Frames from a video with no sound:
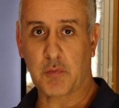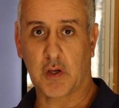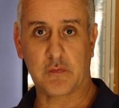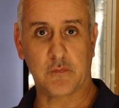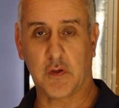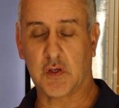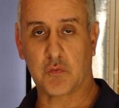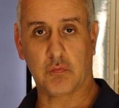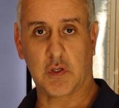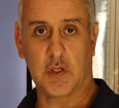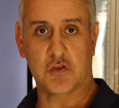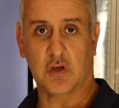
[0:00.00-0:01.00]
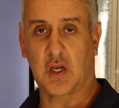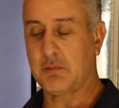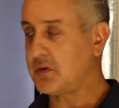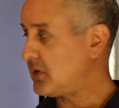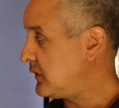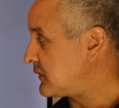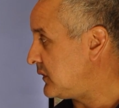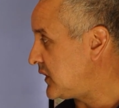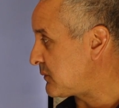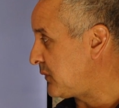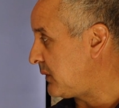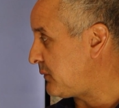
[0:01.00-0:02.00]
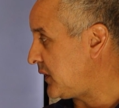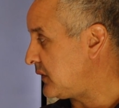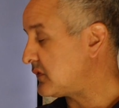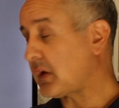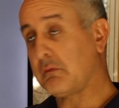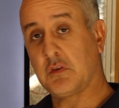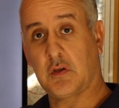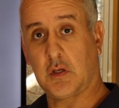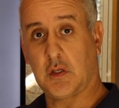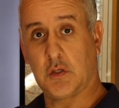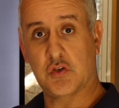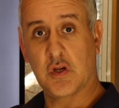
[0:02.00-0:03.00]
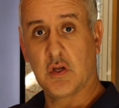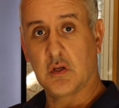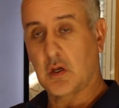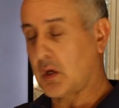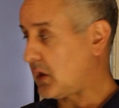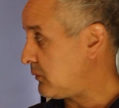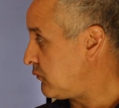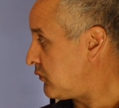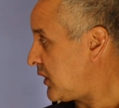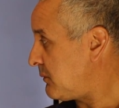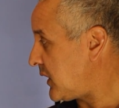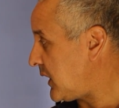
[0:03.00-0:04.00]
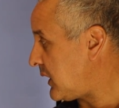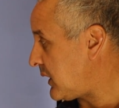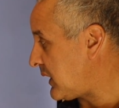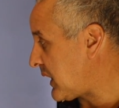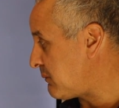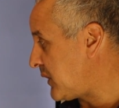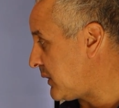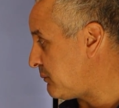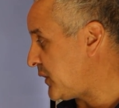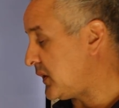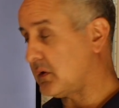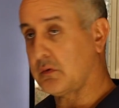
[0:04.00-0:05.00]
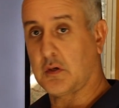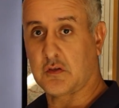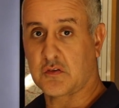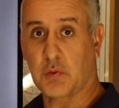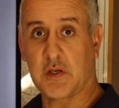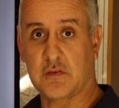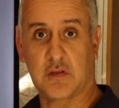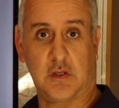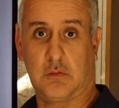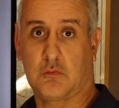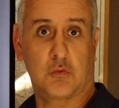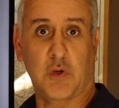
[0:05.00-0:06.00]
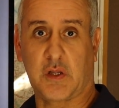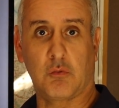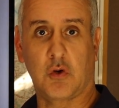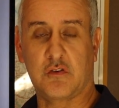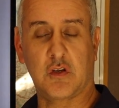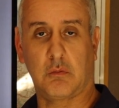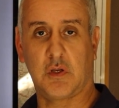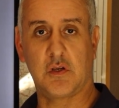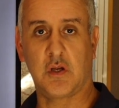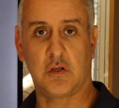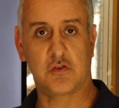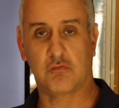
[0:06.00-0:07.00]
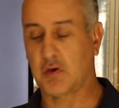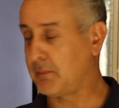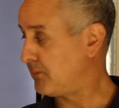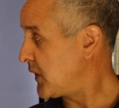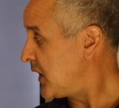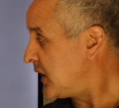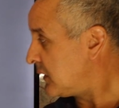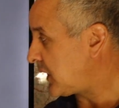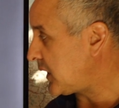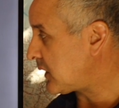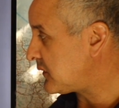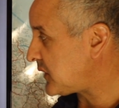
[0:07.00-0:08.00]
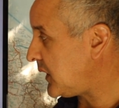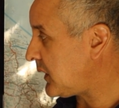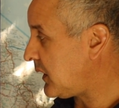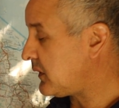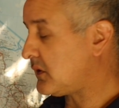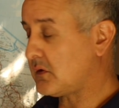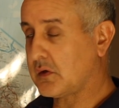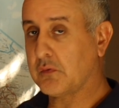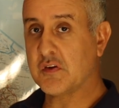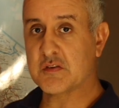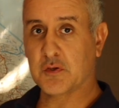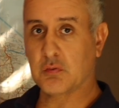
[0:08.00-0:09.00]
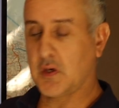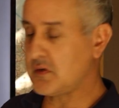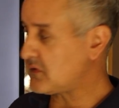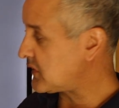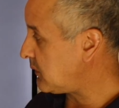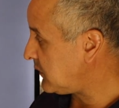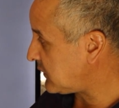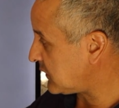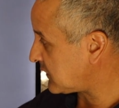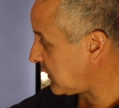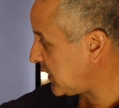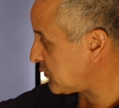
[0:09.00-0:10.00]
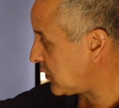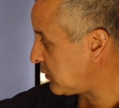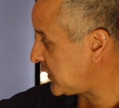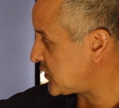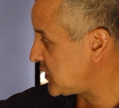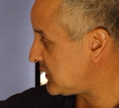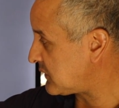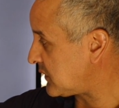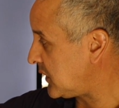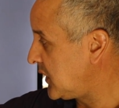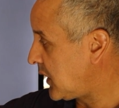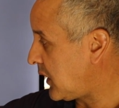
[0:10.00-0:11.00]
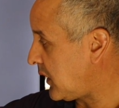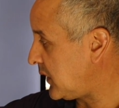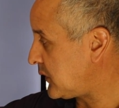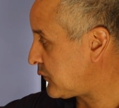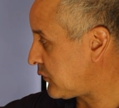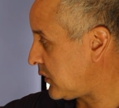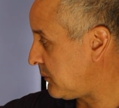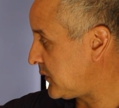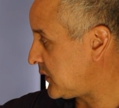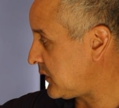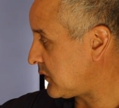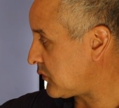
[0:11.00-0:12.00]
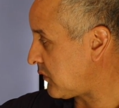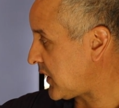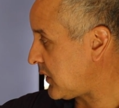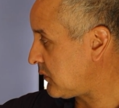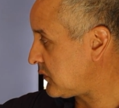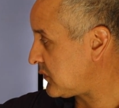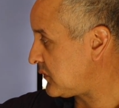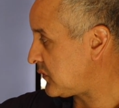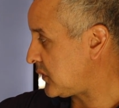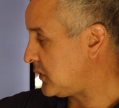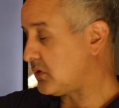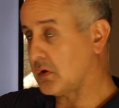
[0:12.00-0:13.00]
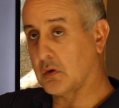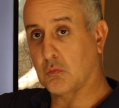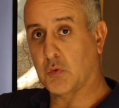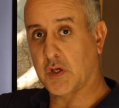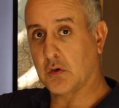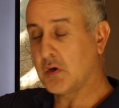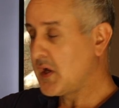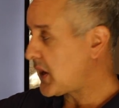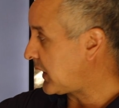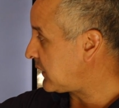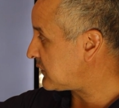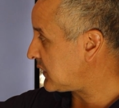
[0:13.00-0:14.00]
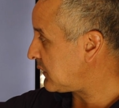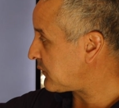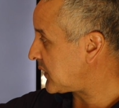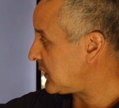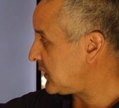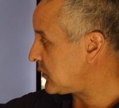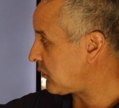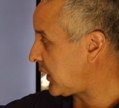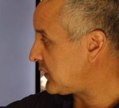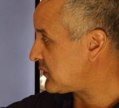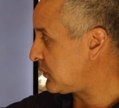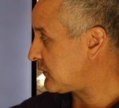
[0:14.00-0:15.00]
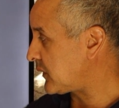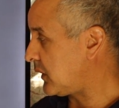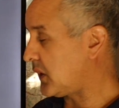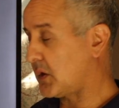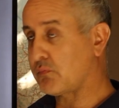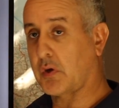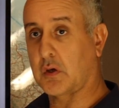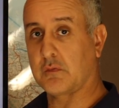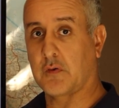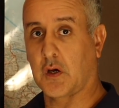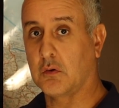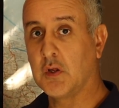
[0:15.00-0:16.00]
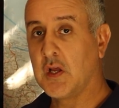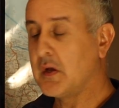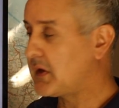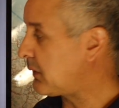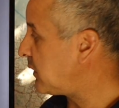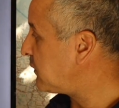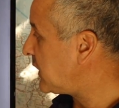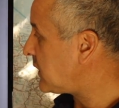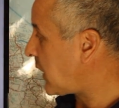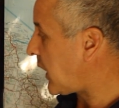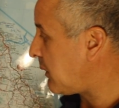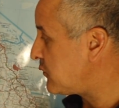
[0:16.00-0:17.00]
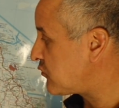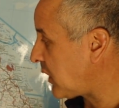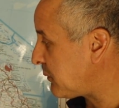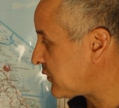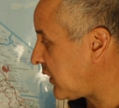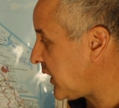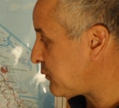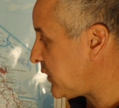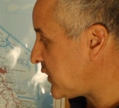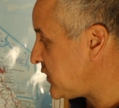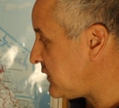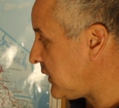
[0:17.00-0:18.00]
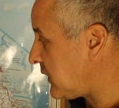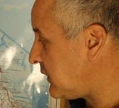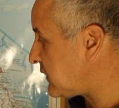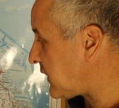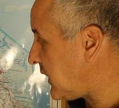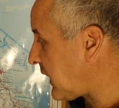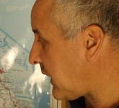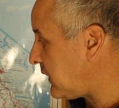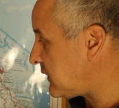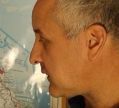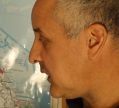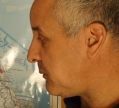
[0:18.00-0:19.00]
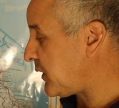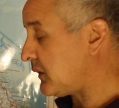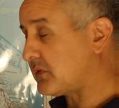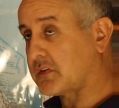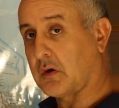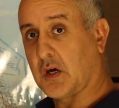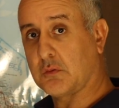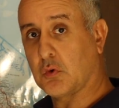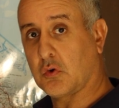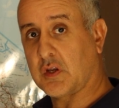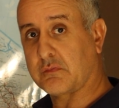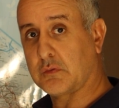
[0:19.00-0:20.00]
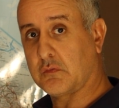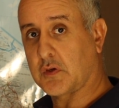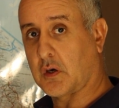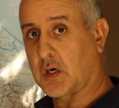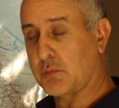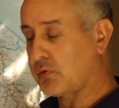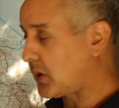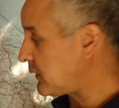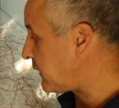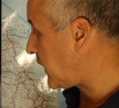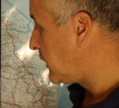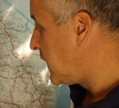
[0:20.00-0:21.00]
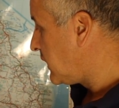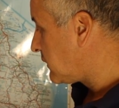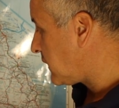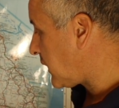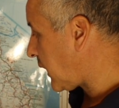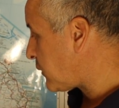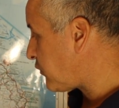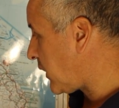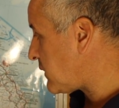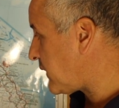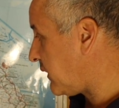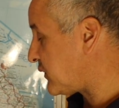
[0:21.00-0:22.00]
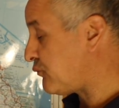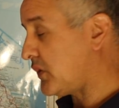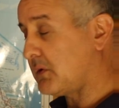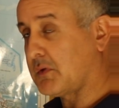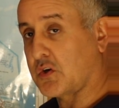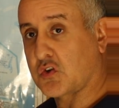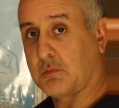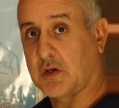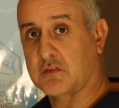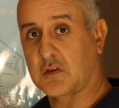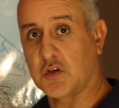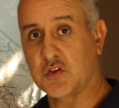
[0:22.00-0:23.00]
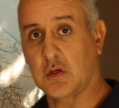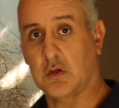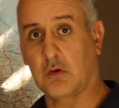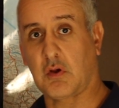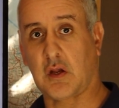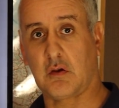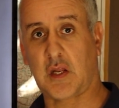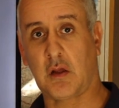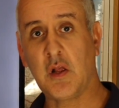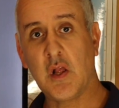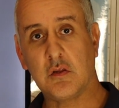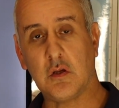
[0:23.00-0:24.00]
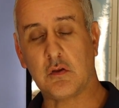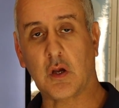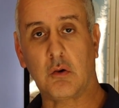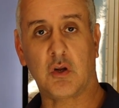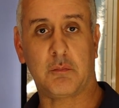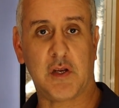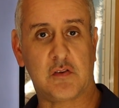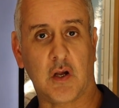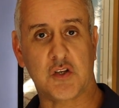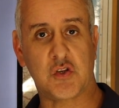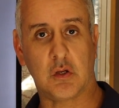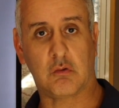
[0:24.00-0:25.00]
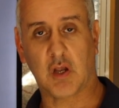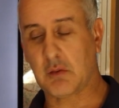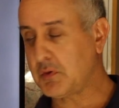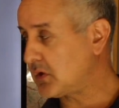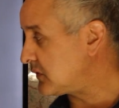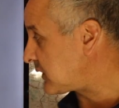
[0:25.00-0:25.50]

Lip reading: both 33-inch diameters, and this might be a 17-inch rim here, and that might be a 21, 2-inch rim. Now you can see that the difference between the two is the sidewall, which is the height from the ground to the wheel, and it's significantly greater with the high profile. Now when we drop tyre pressures, you can see that there's still a bit of sidewall left with the high profile. The low profile is pretty much almost touching the ground. Now you don't want to be touching the ground, because